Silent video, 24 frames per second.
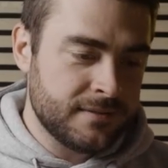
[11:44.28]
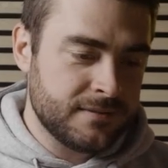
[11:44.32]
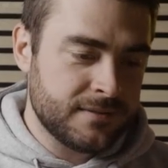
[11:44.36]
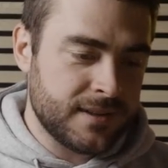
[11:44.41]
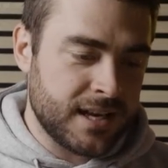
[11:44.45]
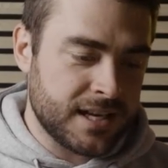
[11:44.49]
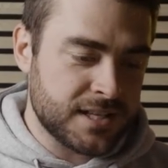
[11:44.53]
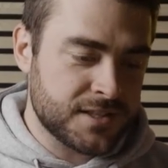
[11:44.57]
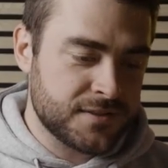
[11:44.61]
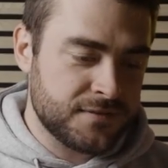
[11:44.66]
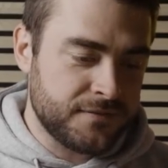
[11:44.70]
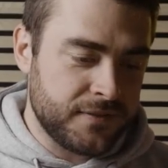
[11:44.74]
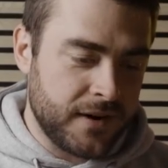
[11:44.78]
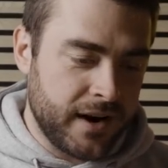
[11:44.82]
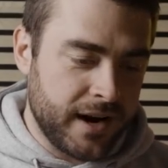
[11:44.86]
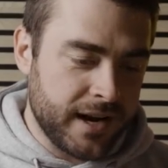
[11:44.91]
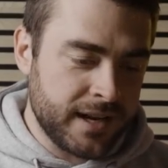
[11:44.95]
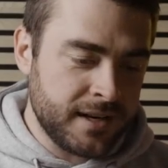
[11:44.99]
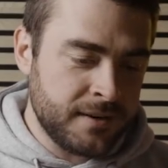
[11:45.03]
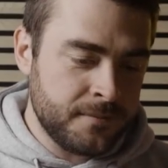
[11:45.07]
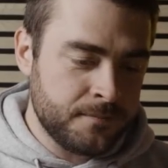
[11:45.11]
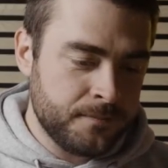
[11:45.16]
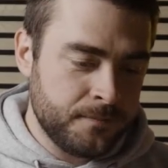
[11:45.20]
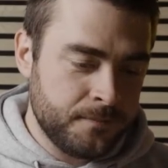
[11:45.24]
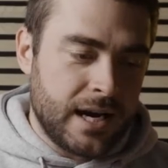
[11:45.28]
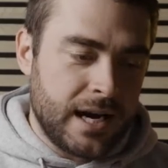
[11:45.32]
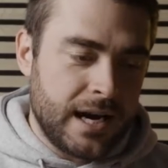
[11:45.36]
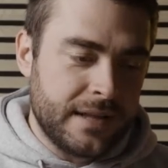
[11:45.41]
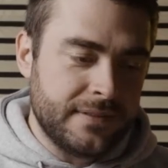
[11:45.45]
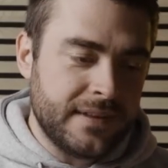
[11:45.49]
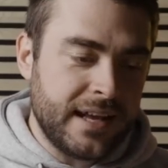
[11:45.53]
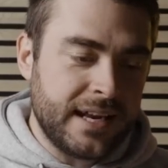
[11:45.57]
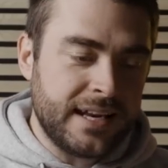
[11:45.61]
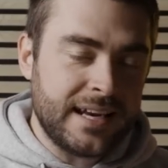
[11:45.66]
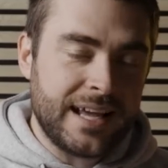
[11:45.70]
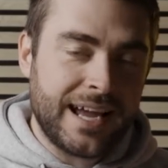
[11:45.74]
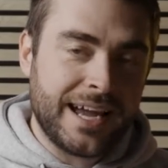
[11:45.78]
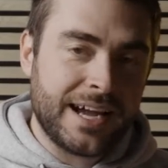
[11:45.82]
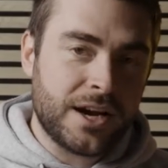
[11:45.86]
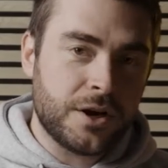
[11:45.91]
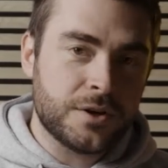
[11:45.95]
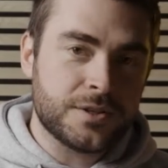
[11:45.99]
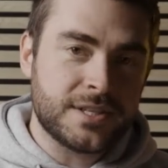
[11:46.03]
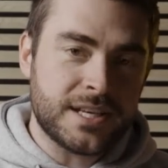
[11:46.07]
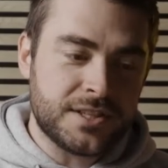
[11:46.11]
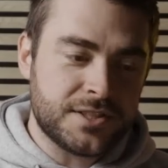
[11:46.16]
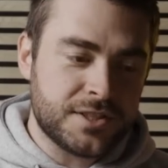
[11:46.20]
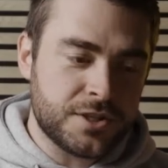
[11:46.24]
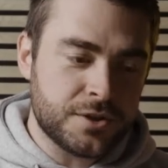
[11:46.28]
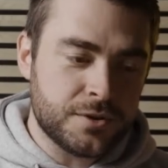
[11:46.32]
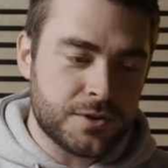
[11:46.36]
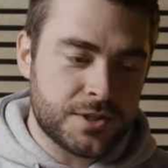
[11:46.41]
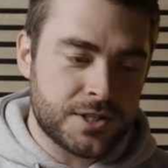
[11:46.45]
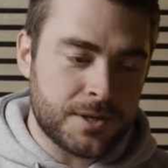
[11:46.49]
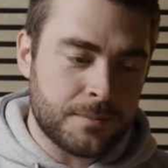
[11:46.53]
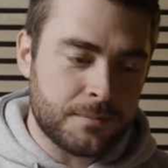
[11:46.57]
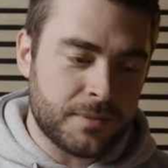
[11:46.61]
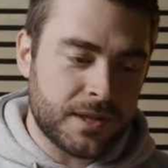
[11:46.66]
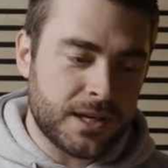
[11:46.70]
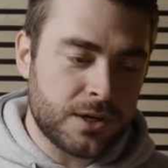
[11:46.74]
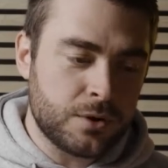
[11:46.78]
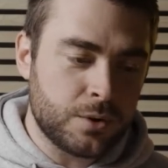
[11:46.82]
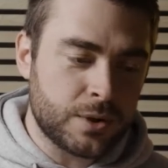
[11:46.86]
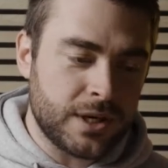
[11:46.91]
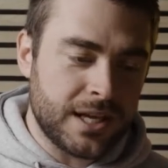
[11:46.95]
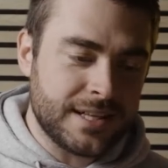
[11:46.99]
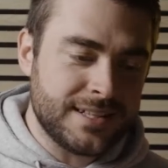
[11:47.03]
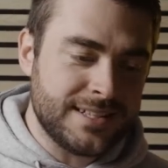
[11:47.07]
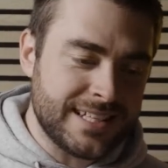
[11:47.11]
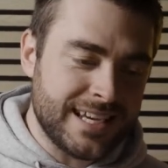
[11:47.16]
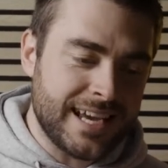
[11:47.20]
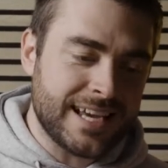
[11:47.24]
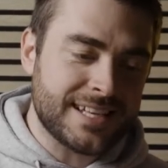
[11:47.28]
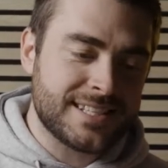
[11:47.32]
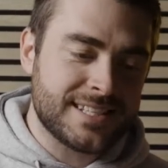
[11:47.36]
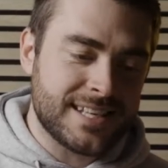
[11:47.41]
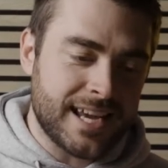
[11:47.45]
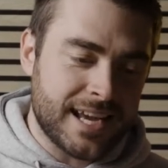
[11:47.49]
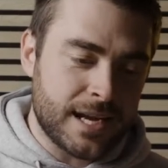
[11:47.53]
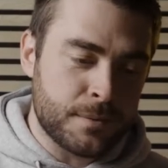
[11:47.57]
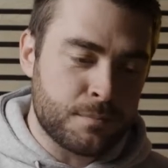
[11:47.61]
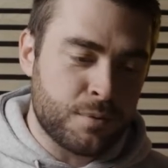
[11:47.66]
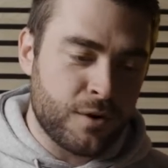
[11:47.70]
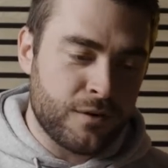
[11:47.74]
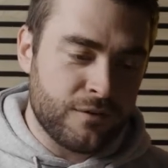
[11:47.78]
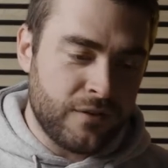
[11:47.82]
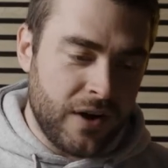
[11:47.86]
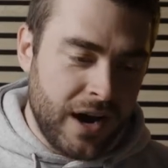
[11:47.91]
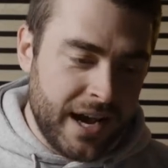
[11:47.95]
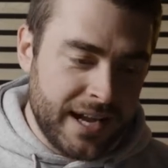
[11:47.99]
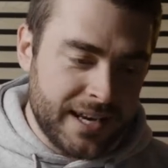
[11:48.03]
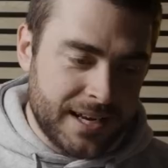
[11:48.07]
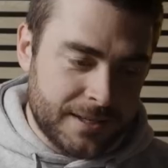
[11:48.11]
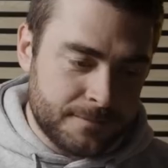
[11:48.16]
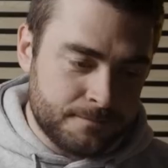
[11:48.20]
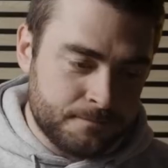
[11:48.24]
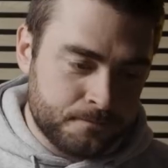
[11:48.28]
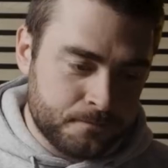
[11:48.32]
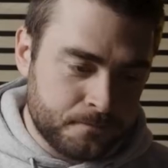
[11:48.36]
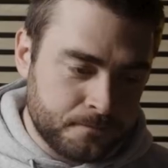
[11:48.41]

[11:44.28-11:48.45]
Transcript: That's fine. And then it goes into something called a DSA provider.